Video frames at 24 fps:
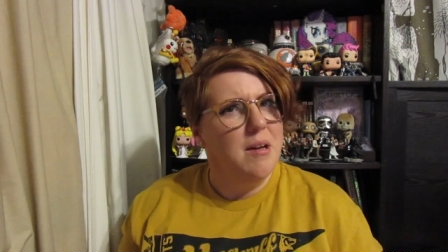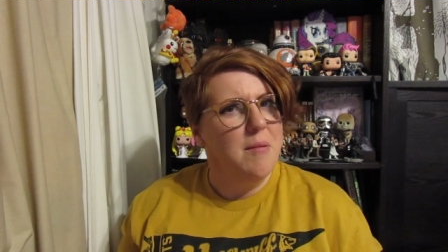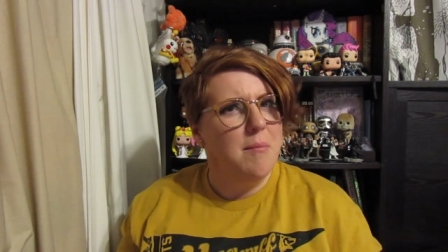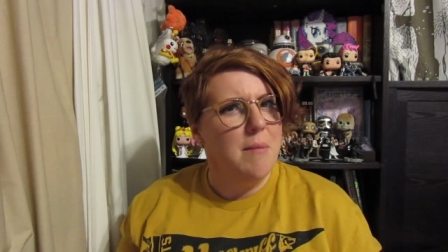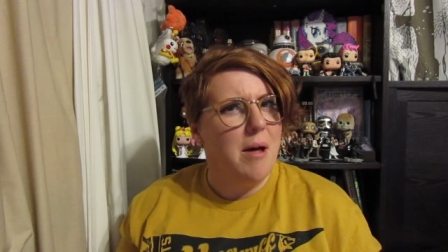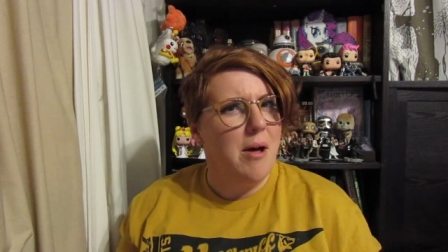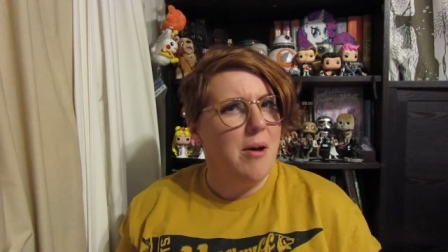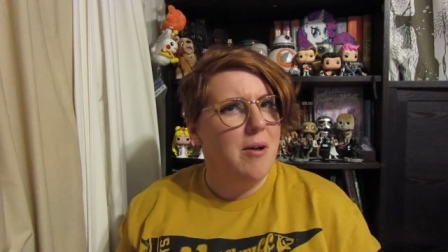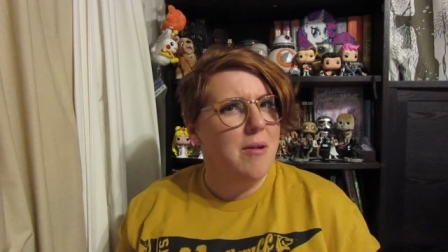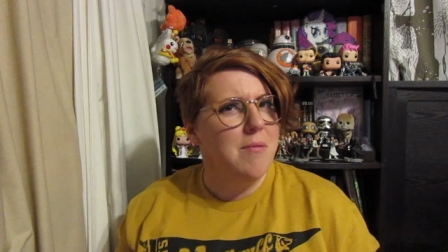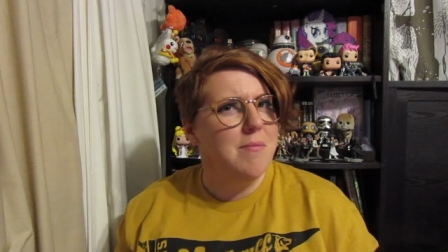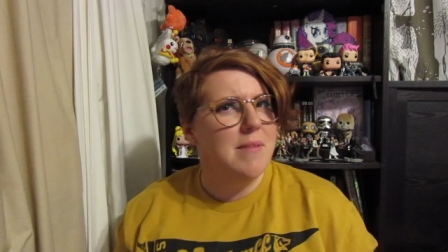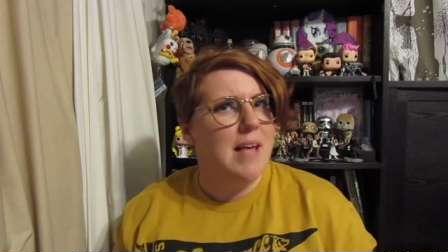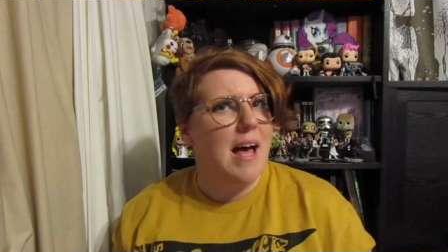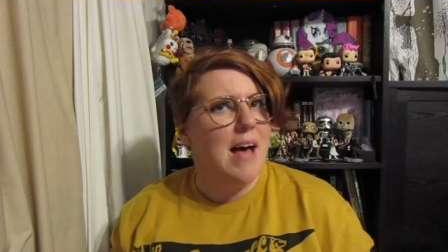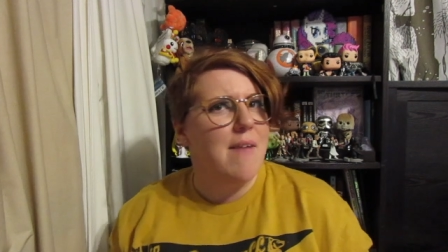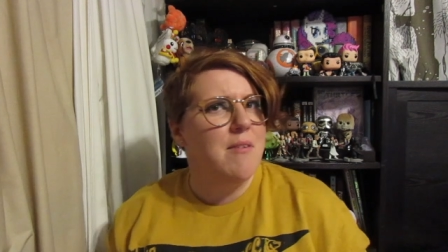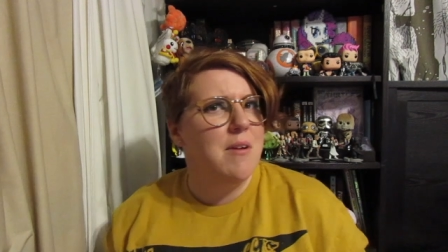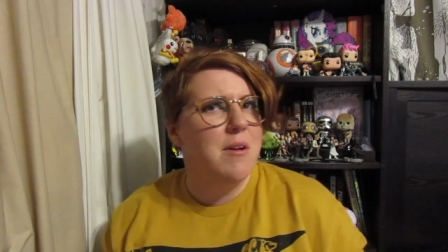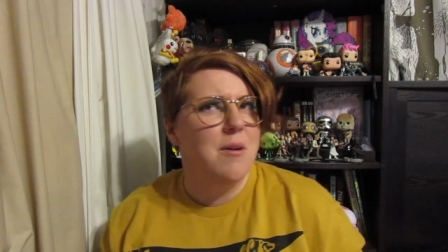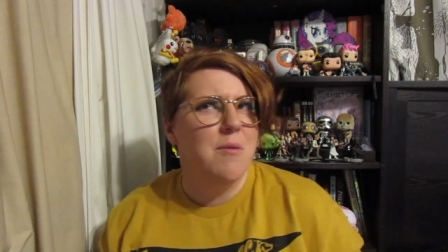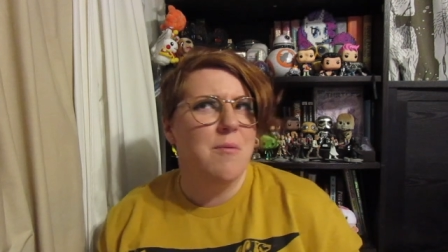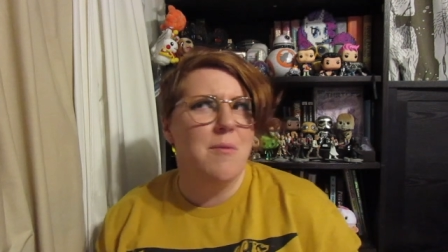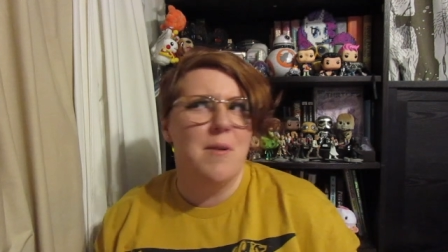Malcolm's
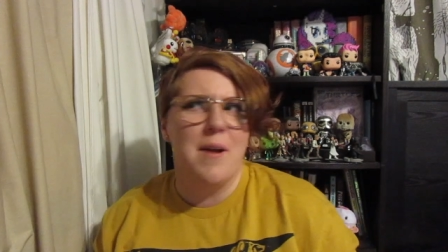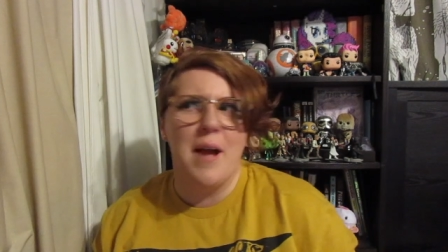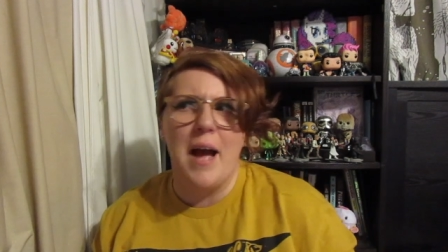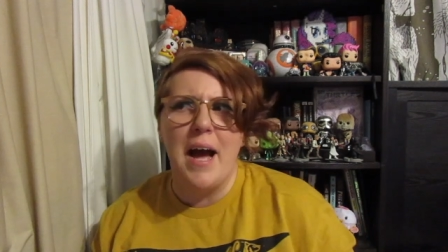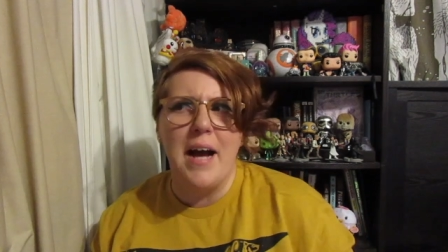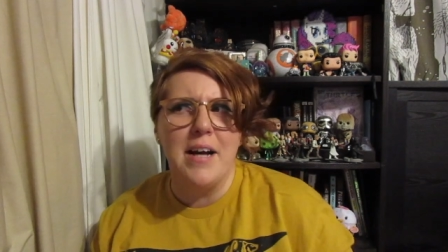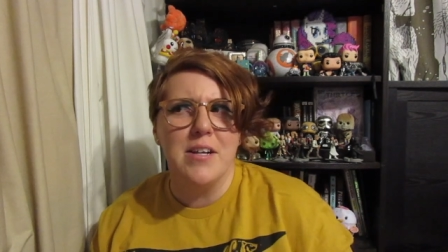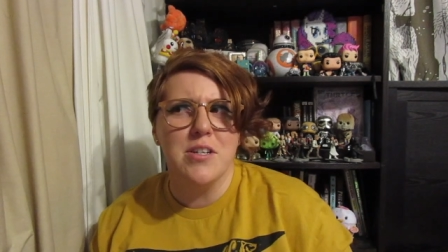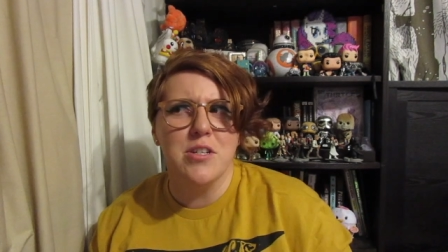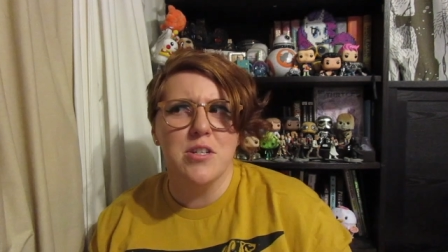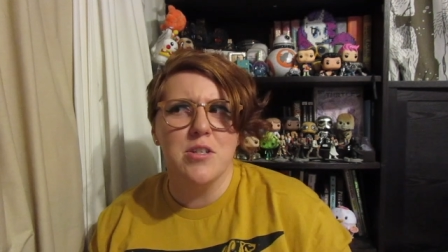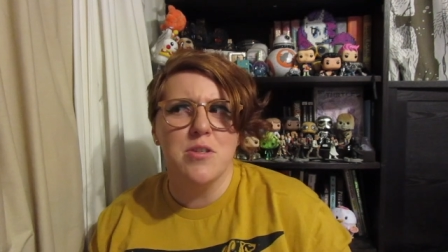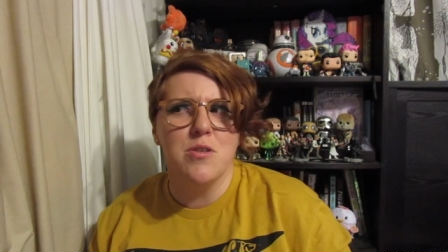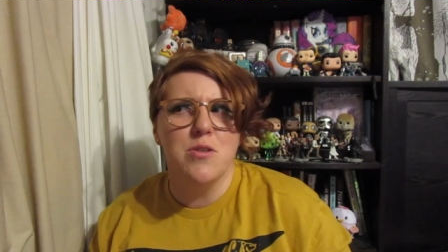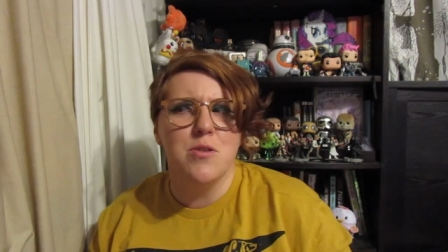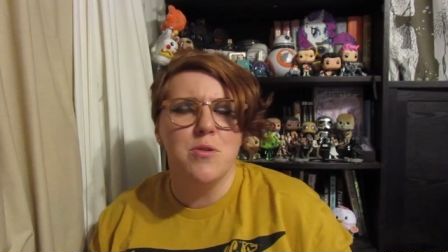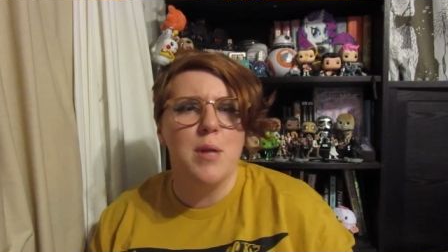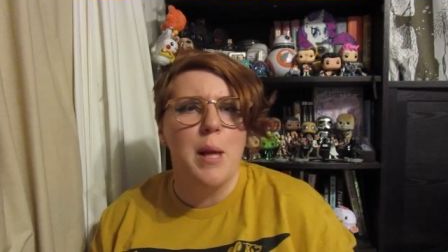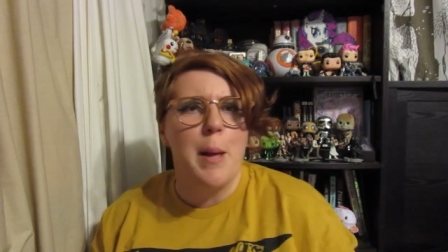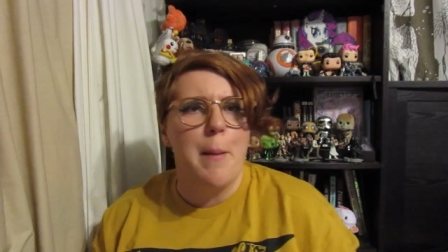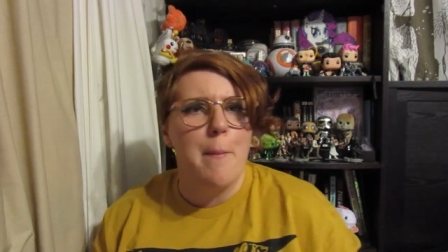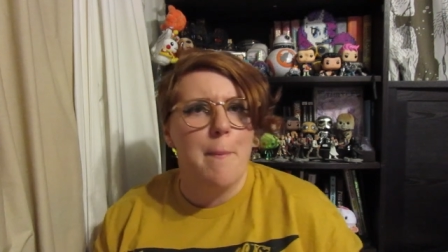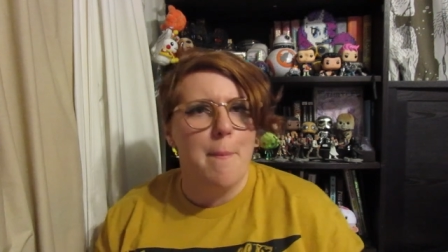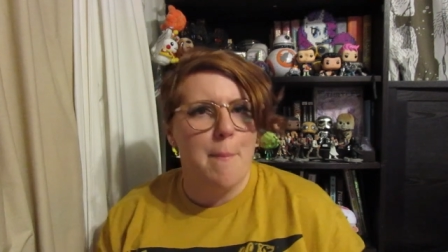having a reaction to
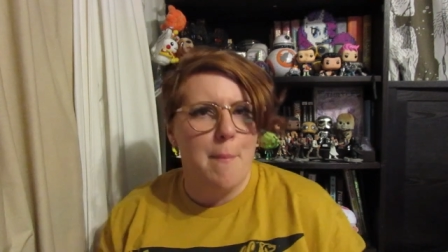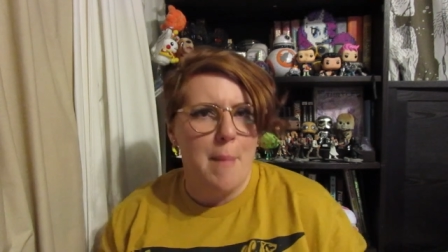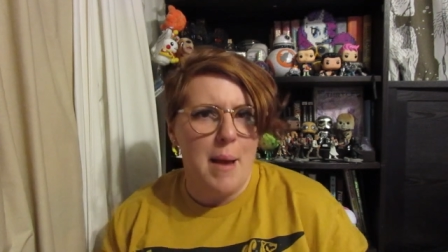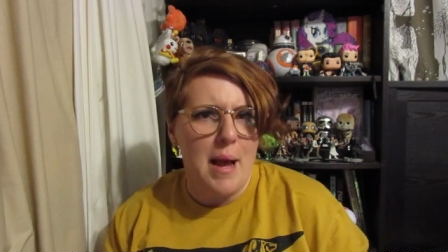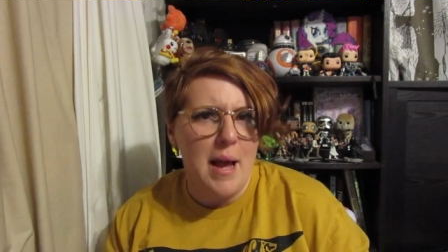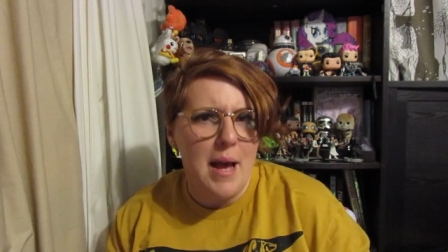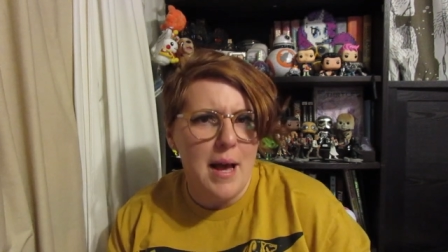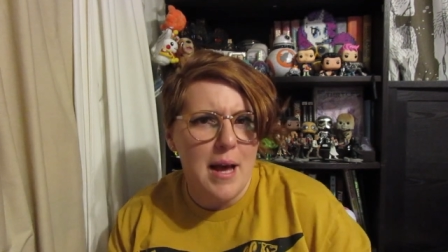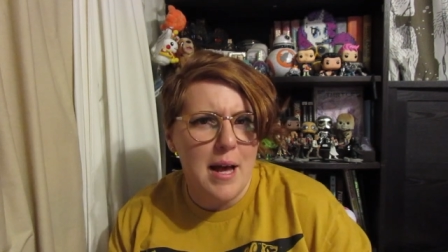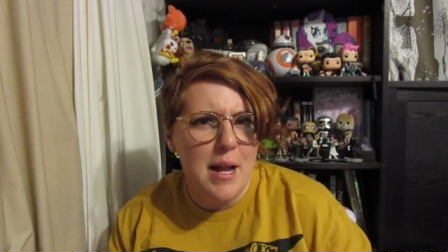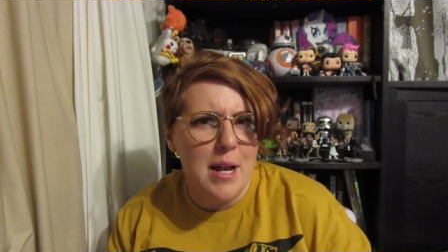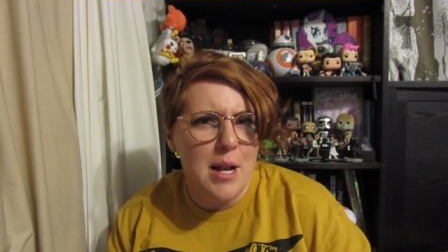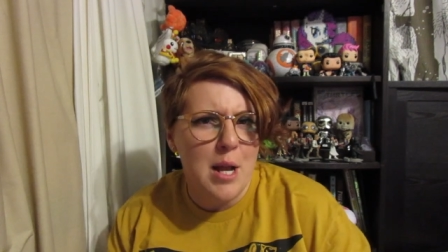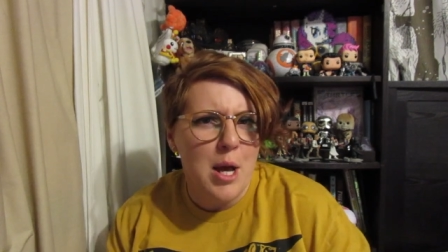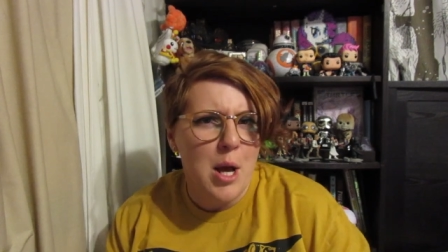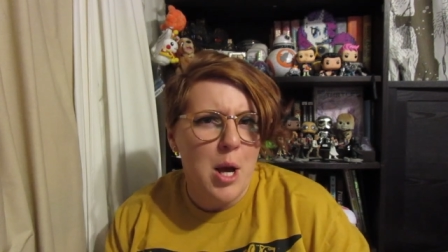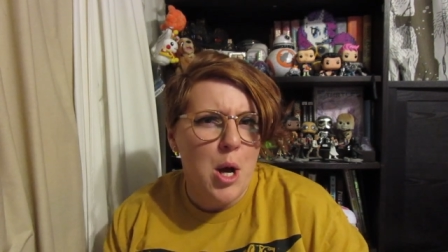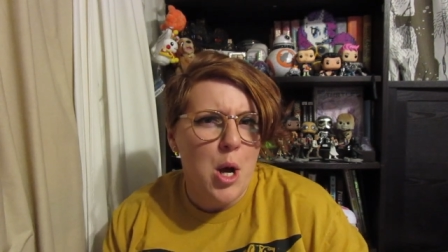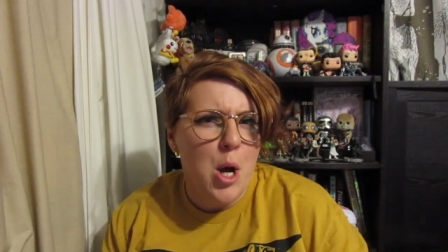that man.